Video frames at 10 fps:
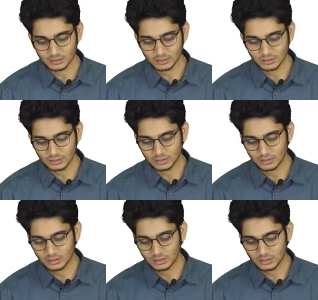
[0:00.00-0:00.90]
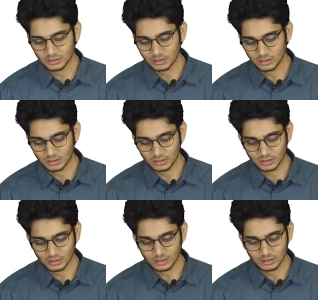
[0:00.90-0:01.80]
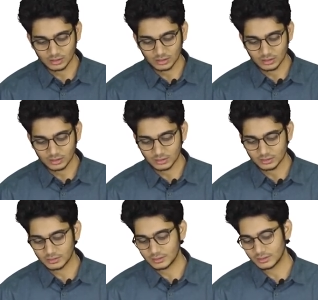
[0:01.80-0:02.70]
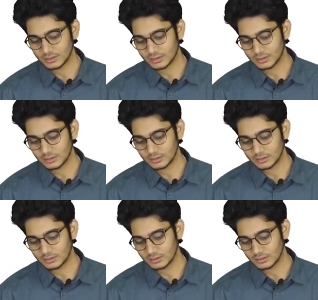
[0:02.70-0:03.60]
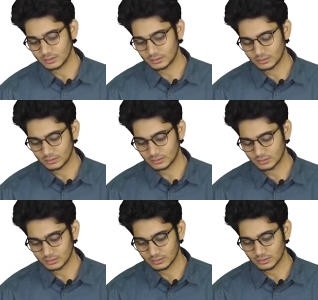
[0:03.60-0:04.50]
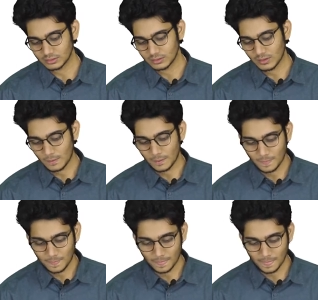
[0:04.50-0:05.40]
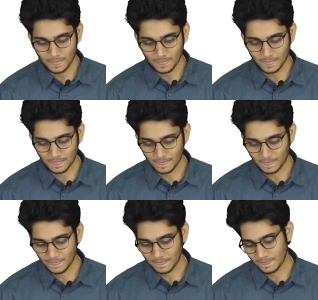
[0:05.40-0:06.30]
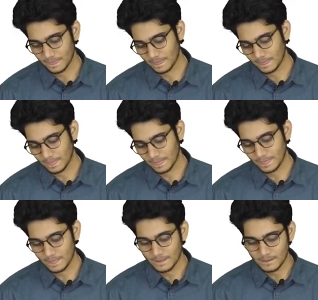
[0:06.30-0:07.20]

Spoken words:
Nothing is said.